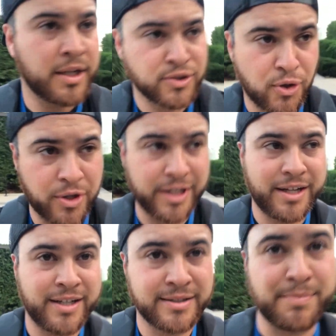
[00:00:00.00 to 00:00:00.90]
Totally
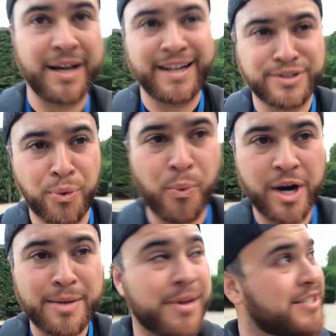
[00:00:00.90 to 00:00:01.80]
lost about like
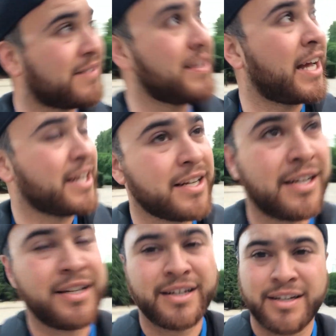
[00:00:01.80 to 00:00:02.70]
20 minutes of light.
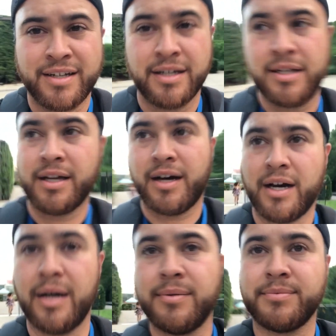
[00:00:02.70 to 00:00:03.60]

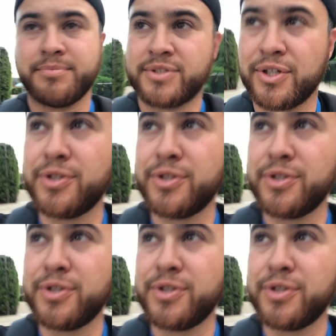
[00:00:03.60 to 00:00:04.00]
Still